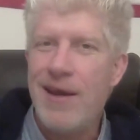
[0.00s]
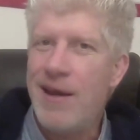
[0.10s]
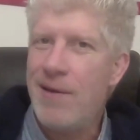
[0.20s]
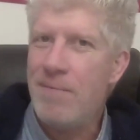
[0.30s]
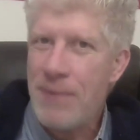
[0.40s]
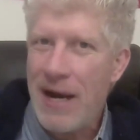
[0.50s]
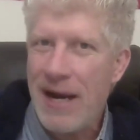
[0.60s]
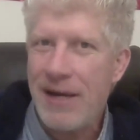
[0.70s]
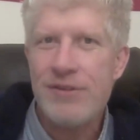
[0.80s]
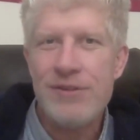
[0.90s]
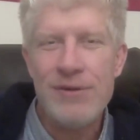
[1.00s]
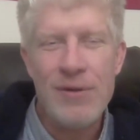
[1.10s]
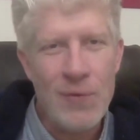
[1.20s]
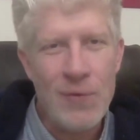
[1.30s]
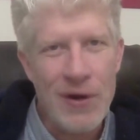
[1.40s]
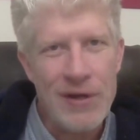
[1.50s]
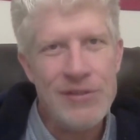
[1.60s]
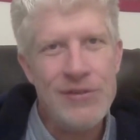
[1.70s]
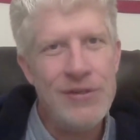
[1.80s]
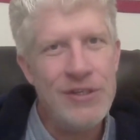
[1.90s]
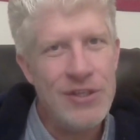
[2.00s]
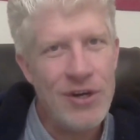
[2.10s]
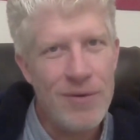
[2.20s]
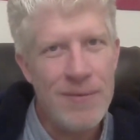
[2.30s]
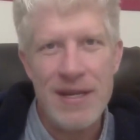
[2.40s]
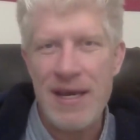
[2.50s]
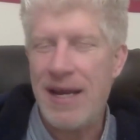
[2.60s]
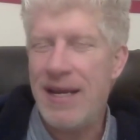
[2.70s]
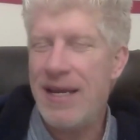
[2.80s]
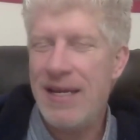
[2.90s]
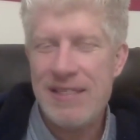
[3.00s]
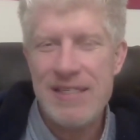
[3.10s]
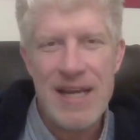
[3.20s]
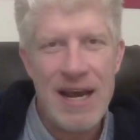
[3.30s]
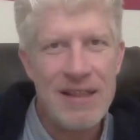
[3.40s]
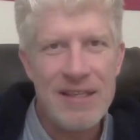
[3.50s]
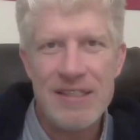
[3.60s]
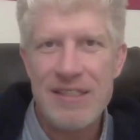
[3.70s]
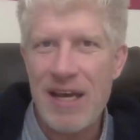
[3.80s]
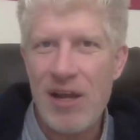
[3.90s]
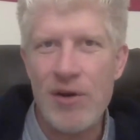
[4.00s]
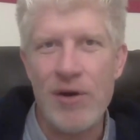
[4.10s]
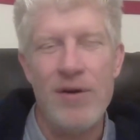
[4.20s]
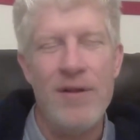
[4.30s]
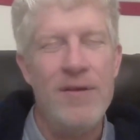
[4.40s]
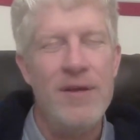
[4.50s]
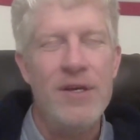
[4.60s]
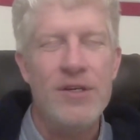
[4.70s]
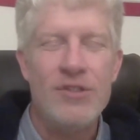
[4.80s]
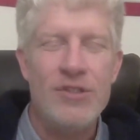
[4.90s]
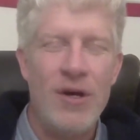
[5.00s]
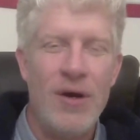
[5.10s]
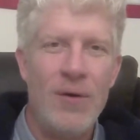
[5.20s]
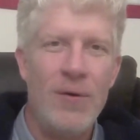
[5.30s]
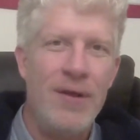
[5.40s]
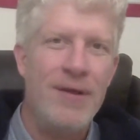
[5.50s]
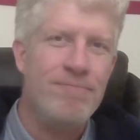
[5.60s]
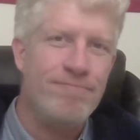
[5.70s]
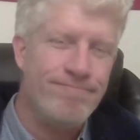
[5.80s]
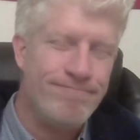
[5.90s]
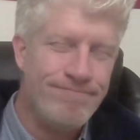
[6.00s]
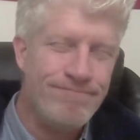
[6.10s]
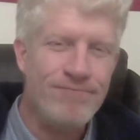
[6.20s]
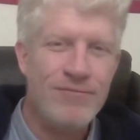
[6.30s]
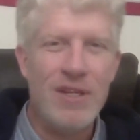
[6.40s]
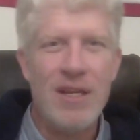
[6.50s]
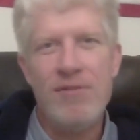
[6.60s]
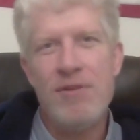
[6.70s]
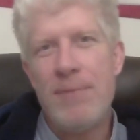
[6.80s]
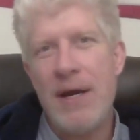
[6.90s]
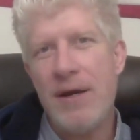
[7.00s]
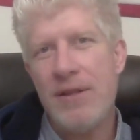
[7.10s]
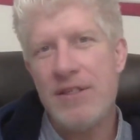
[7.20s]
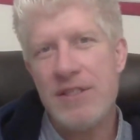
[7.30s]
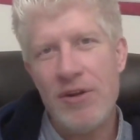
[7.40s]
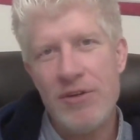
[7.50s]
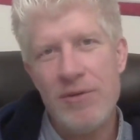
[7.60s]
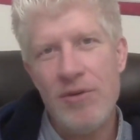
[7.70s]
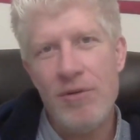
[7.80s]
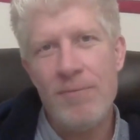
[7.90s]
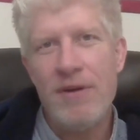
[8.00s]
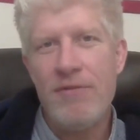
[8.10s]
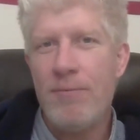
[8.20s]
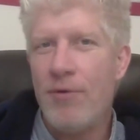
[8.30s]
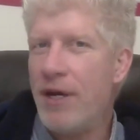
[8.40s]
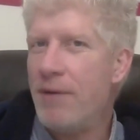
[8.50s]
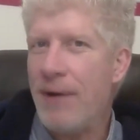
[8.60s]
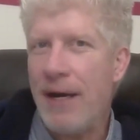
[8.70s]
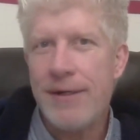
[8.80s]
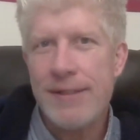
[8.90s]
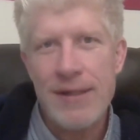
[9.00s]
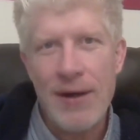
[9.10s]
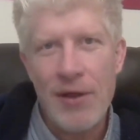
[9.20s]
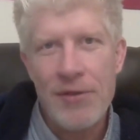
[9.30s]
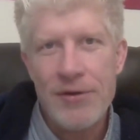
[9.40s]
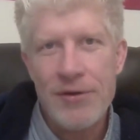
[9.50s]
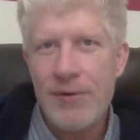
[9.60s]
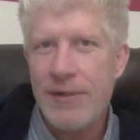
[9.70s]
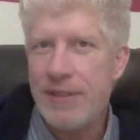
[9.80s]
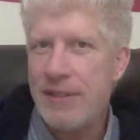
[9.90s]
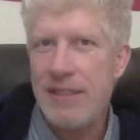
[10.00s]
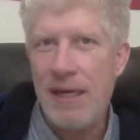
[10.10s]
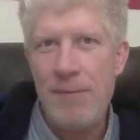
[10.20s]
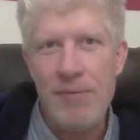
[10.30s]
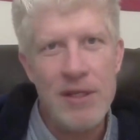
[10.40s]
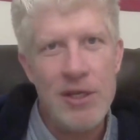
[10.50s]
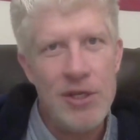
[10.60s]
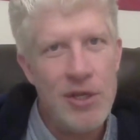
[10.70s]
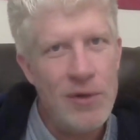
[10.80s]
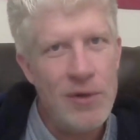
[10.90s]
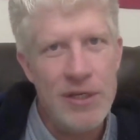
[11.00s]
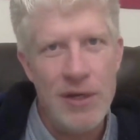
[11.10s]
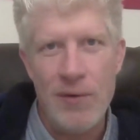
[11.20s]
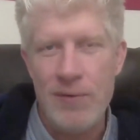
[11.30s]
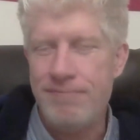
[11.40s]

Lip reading: And buyers are the ones who determine that. It is not the seller. So give the sellers a little bit of a break, buyers. All they're doing is the same thing that you would do.